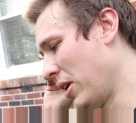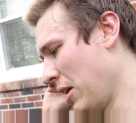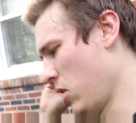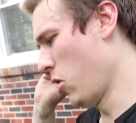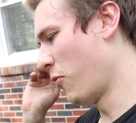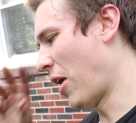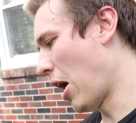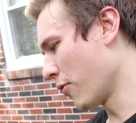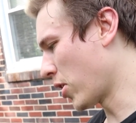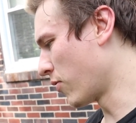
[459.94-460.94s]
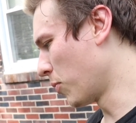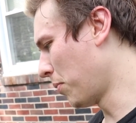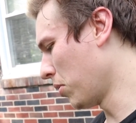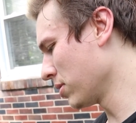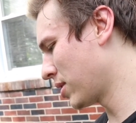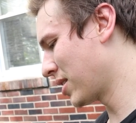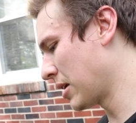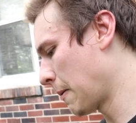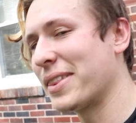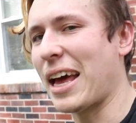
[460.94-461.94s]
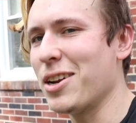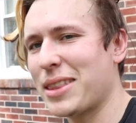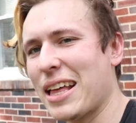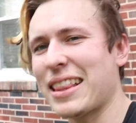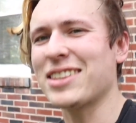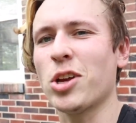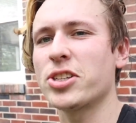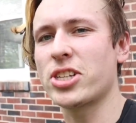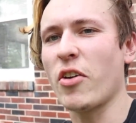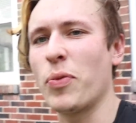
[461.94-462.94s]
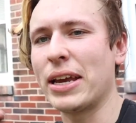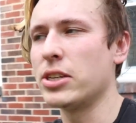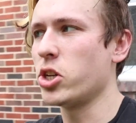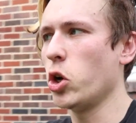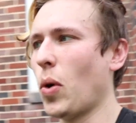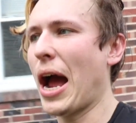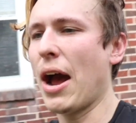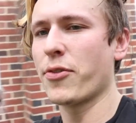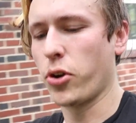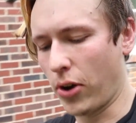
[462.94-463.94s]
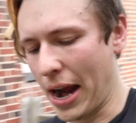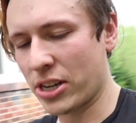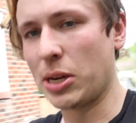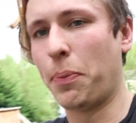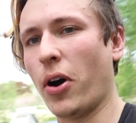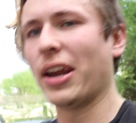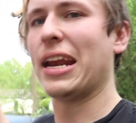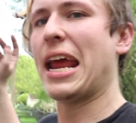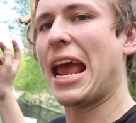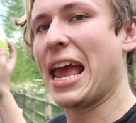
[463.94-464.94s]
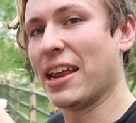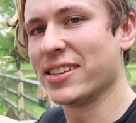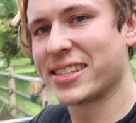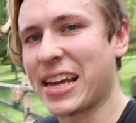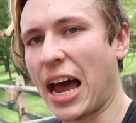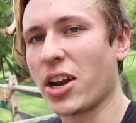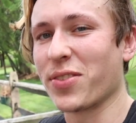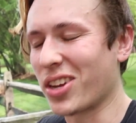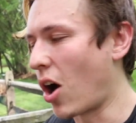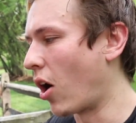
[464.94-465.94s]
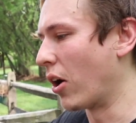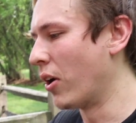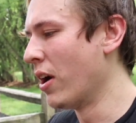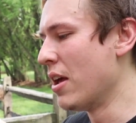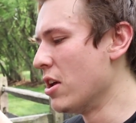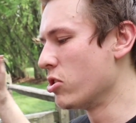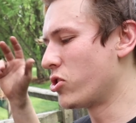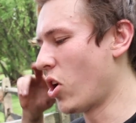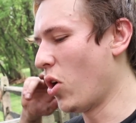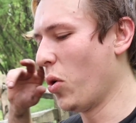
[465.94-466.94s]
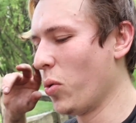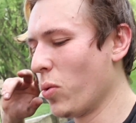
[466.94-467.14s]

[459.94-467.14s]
need new valve cover bolts. But that's all stuff we can do after I actually put it inside of the car. So